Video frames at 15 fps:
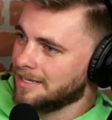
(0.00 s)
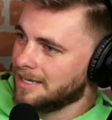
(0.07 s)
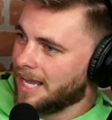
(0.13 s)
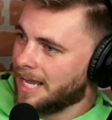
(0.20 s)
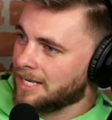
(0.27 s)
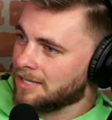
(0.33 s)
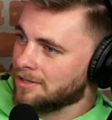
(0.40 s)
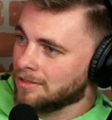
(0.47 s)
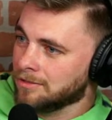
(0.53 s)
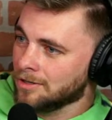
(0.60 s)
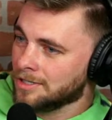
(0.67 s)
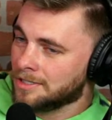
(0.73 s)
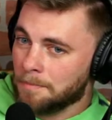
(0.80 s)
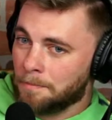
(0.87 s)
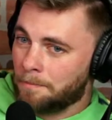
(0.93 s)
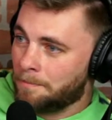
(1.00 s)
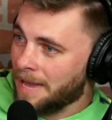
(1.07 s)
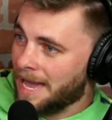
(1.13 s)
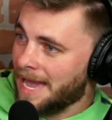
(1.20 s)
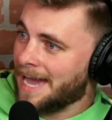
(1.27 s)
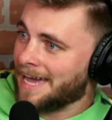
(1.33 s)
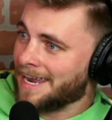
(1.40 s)
and it looked
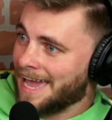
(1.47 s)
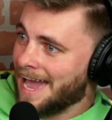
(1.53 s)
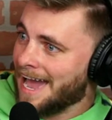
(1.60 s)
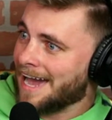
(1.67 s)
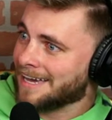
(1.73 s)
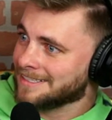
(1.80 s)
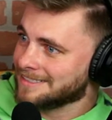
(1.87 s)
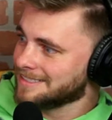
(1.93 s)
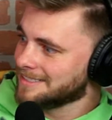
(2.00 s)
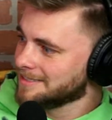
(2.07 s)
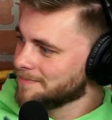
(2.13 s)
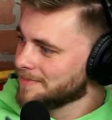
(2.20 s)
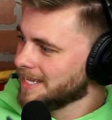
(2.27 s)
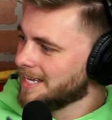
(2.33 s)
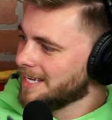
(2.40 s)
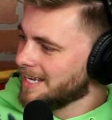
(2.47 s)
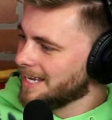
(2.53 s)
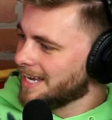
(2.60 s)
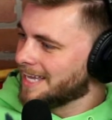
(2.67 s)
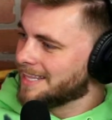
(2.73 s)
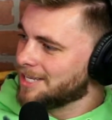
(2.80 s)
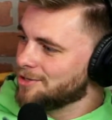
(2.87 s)
badass.
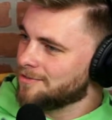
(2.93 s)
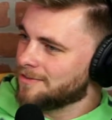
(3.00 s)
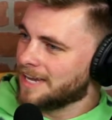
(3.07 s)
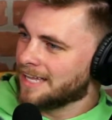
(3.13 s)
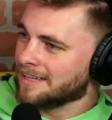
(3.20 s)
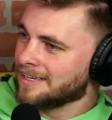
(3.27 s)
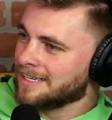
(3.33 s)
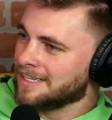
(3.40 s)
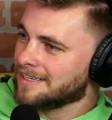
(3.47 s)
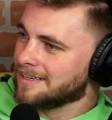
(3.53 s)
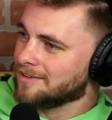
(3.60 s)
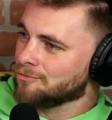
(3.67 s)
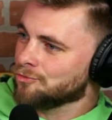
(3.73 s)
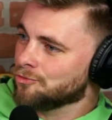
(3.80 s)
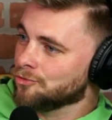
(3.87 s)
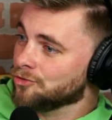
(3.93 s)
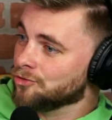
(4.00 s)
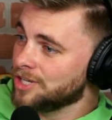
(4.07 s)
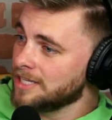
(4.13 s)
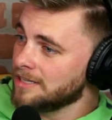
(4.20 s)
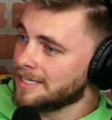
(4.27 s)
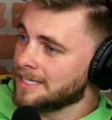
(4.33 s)
And then you've got like
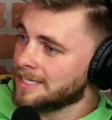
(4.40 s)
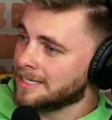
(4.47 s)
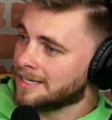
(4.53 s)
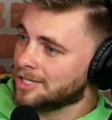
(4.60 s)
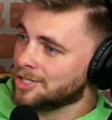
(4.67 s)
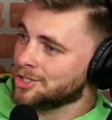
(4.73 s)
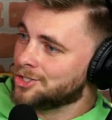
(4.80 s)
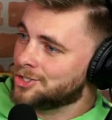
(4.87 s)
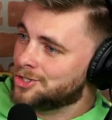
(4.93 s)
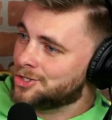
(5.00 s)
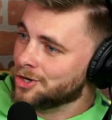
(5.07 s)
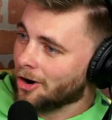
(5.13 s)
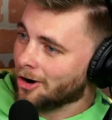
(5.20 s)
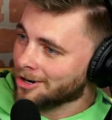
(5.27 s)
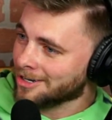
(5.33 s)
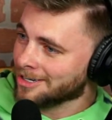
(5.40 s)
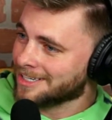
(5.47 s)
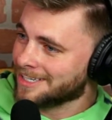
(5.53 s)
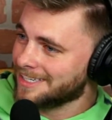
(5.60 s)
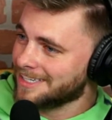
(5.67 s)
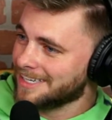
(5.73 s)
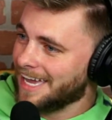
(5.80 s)
really
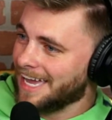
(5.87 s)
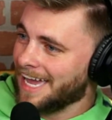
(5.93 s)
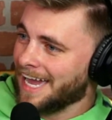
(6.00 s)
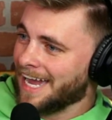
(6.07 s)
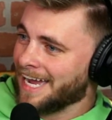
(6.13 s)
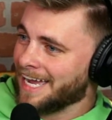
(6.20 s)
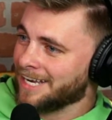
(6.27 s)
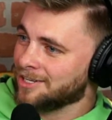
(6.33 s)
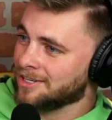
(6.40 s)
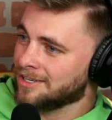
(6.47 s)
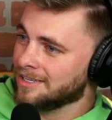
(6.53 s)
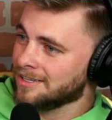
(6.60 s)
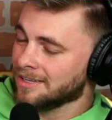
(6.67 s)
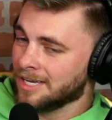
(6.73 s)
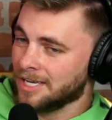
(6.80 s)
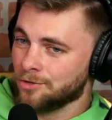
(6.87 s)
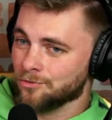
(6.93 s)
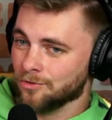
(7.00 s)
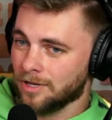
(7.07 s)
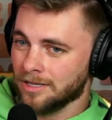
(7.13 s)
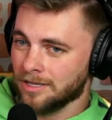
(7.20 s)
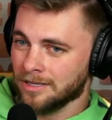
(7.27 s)
dark and like
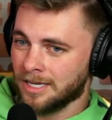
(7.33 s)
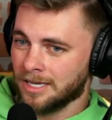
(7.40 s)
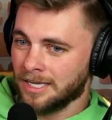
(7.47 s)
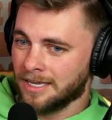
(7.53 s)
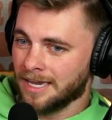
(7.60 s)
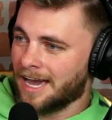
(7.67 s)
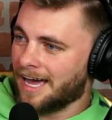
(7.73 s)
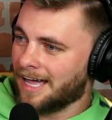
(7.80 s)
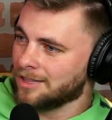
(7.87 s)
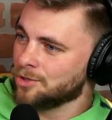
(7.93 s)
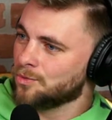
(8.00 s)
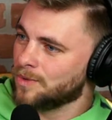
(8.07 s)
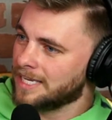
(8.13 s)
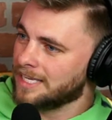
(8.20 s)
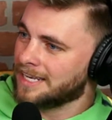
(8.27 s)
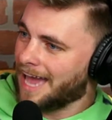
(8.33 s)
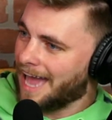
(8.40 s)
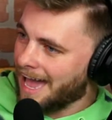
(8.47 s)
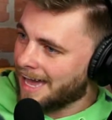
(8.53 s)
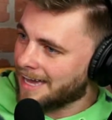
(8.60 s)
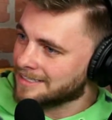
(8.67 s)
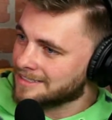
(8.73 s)

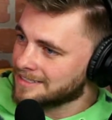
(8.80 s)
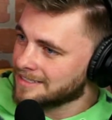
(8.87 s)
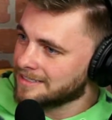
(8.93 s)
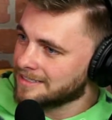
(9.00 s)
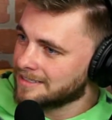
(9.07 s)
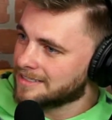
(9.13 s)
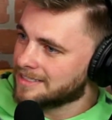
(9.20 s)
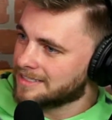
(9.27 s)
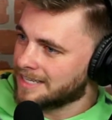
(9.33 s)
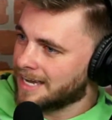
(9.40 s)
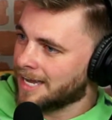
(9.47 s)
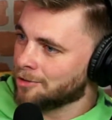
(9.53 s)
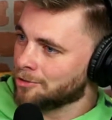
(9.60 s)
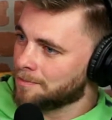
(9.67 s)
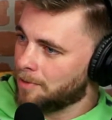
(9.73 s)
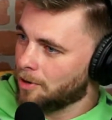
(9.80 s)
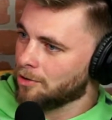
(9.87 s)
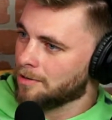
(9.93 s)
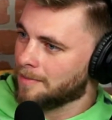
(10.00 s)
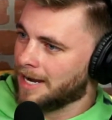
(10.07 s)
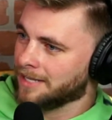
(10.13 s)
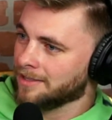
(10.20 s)
Halloween-esque styled
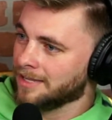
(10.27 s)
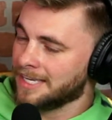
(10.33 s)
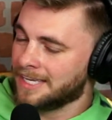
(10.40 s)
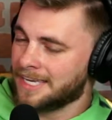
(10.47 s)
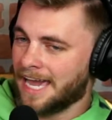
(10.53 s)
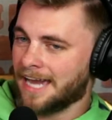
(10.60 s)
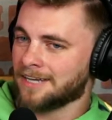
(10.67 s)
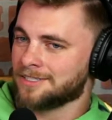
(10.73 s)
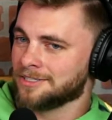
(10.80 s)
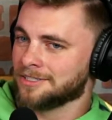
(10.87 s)
Pokemon. Like Cacturn